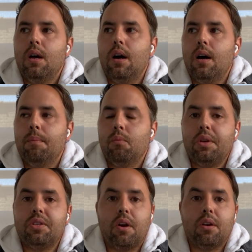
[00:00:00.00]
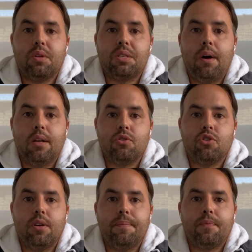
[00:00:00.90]
Um, we started with
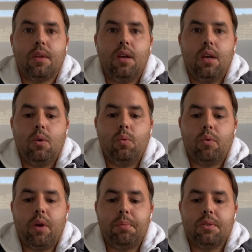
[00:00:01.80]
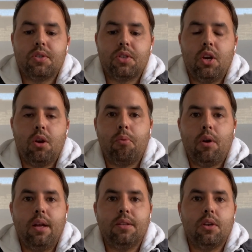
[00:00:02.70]
sponsorship. We were able to secure
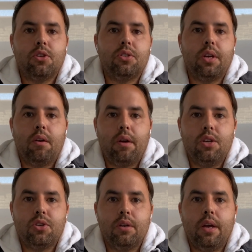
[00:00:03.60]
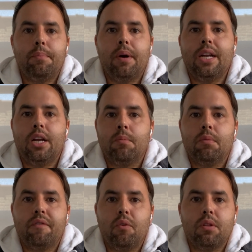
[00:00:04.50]
brands such as AirAsia and Body Armor
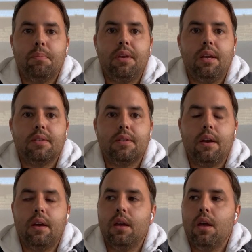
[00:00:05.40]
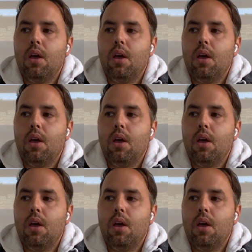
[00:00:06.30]
for the PSA.